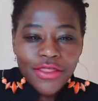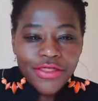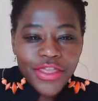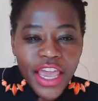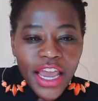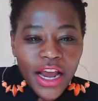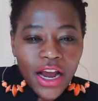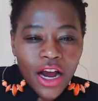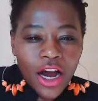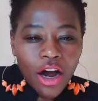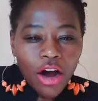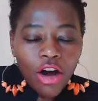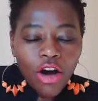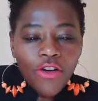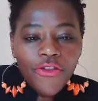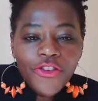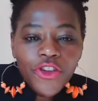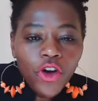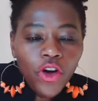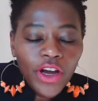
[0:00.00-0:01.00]
think
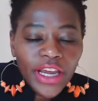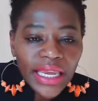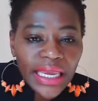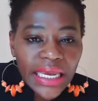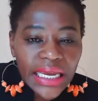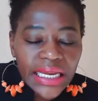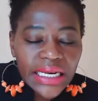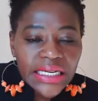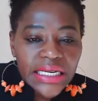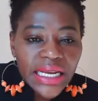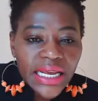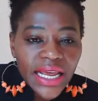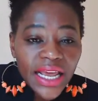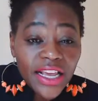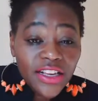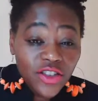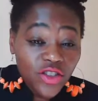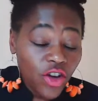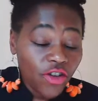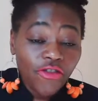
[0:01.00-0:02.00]
of your kid
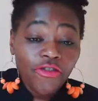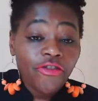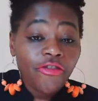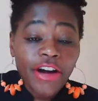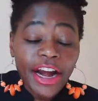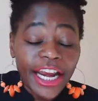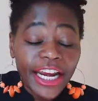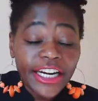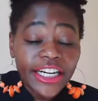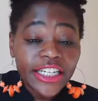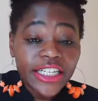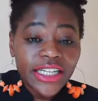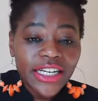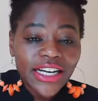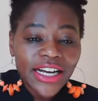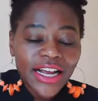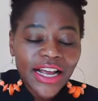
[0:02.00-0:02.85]
as your friend.